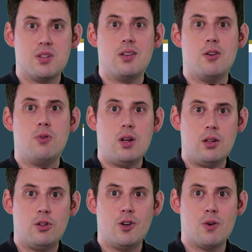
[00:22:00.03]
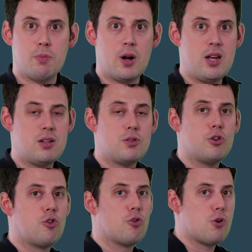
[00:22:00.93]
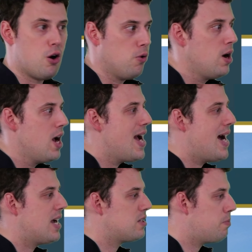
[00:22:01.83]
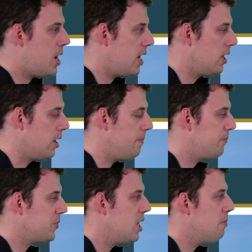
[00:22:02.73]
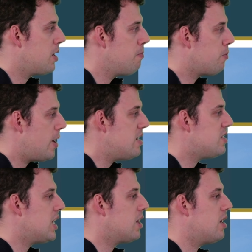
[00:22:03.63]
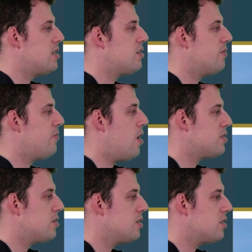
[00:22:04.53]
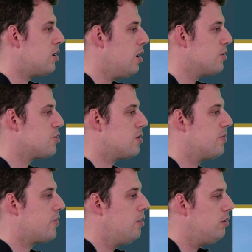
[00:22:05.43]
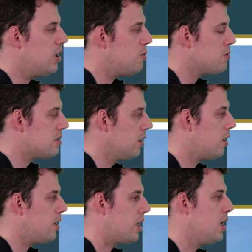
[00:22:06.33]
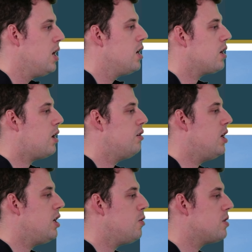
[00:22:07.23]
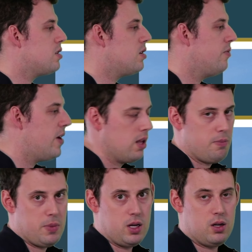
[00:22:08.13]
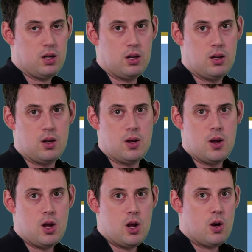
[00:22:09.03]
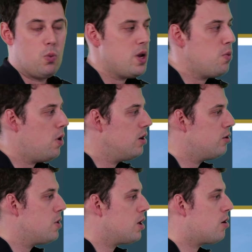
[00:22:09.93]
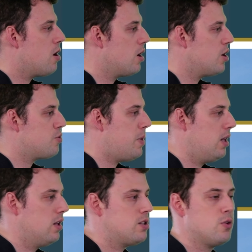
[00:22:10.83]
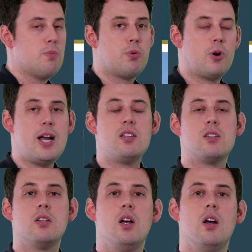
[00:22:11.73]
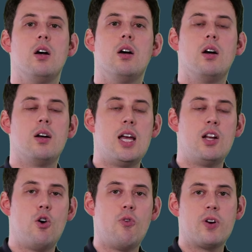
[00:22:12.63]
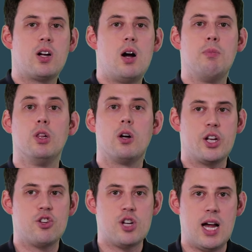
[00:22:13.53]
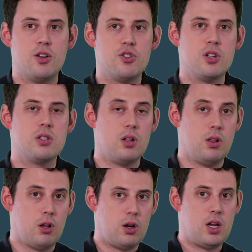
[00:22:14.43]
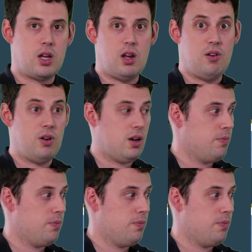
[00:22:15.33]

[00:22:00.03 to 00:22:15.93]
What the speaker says: that you need to embrace to grow as a pilot. But embracing these, it fosters a culture of continuous learning, continuous development. We want to encourage pilots to embrace and overcome learning challenges, learning